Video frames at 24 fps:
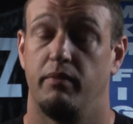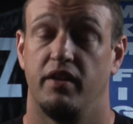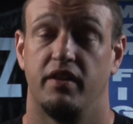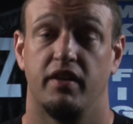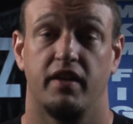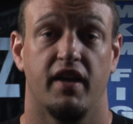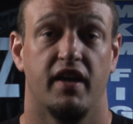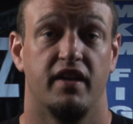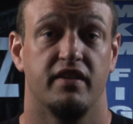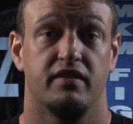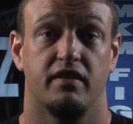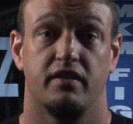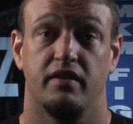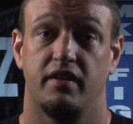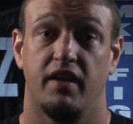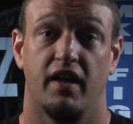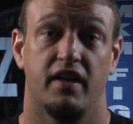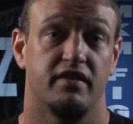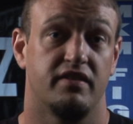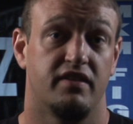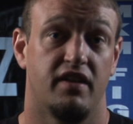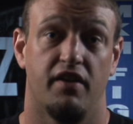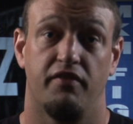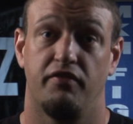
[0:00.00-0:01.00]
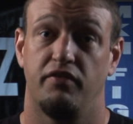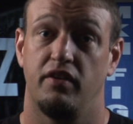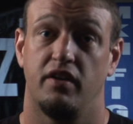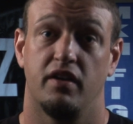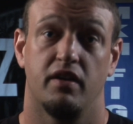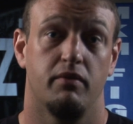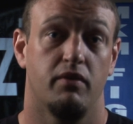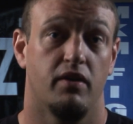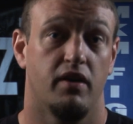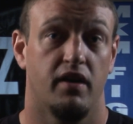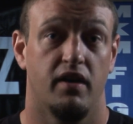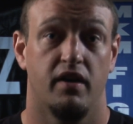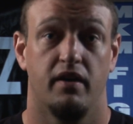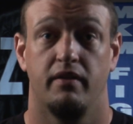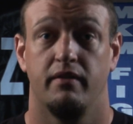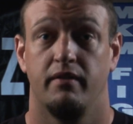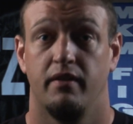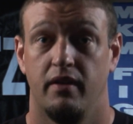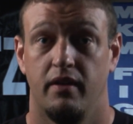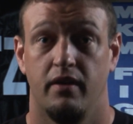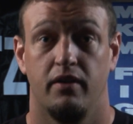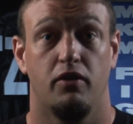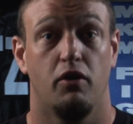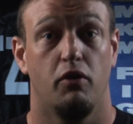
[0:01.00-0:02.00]
The guy's definitely gonna
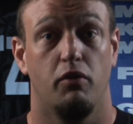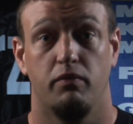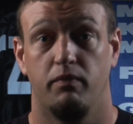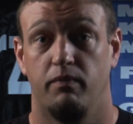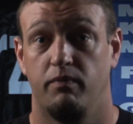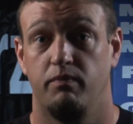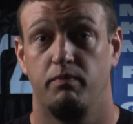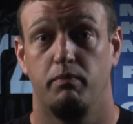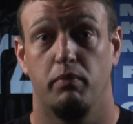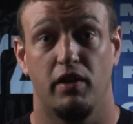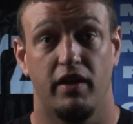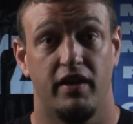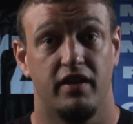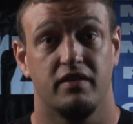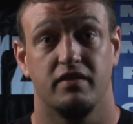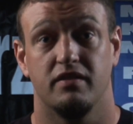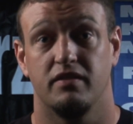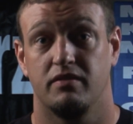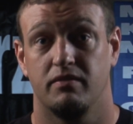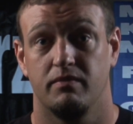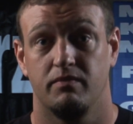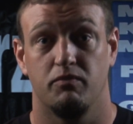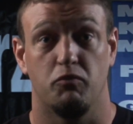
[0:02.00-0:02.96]
go places.